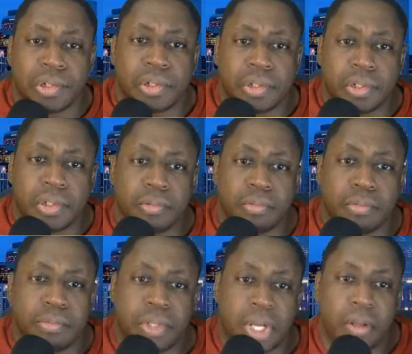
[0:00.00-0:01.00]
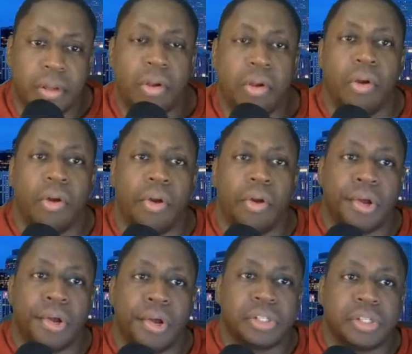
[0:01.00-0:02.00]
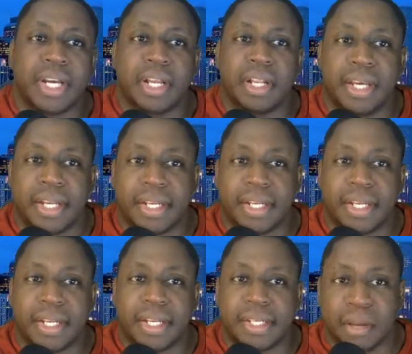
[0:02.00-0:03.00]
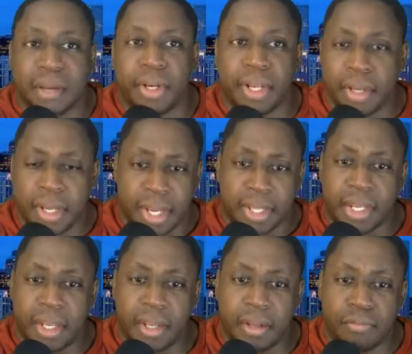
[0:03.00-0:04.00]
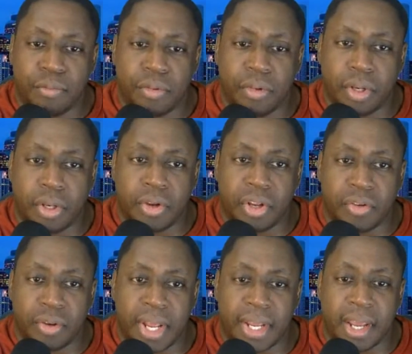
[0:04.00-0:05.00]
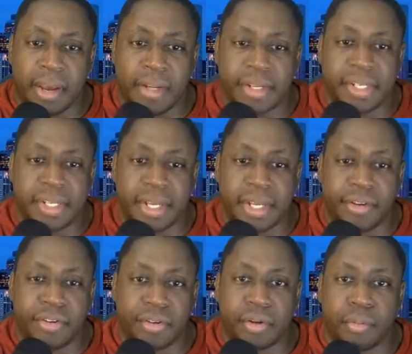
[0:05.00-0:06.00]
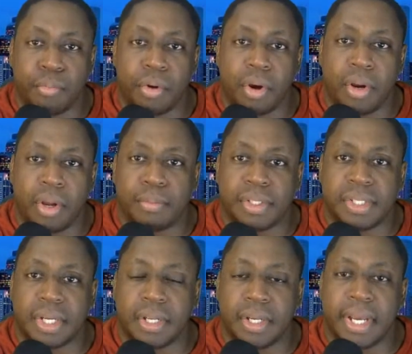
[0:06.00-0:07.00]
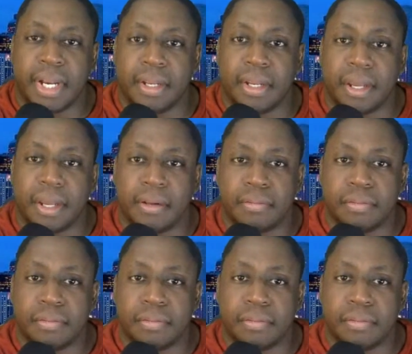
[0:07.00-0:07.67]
Okay, so let's take a look at this company together that he just that Gary TH brought up. Let's take a look at it together.